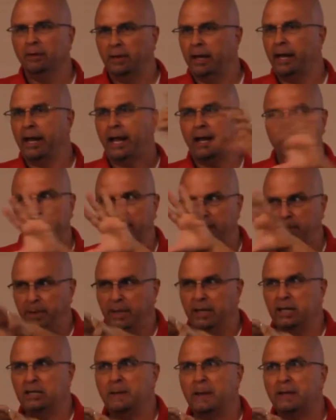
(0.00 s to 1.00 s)
And again, the
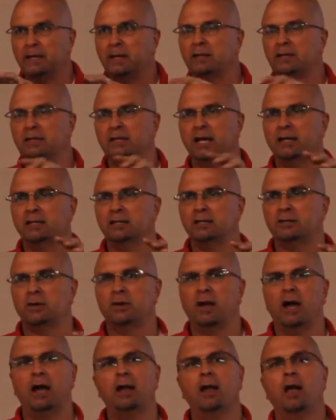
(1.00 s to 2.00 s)
building inspector decides this
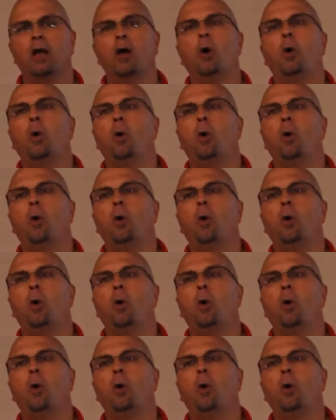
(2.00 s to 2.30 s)
or not.